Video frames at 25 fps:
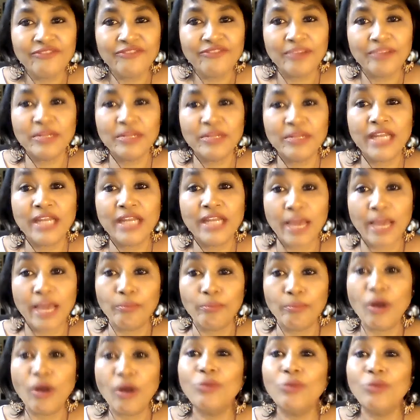feminine
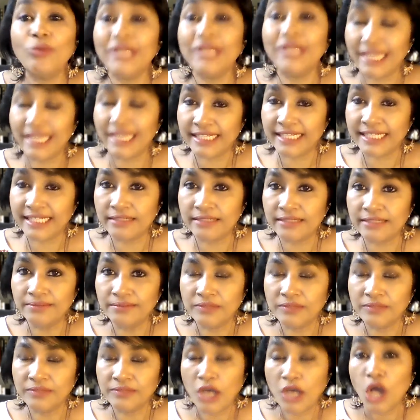empowerment leader
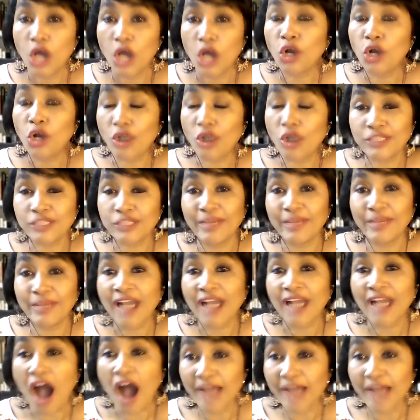cosmic
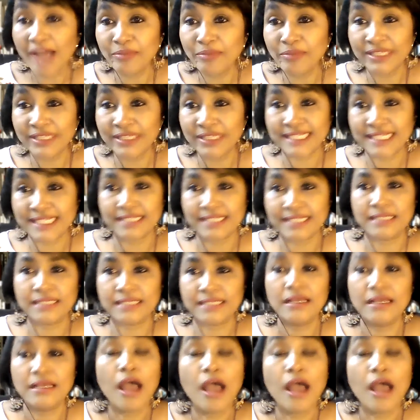high priestess,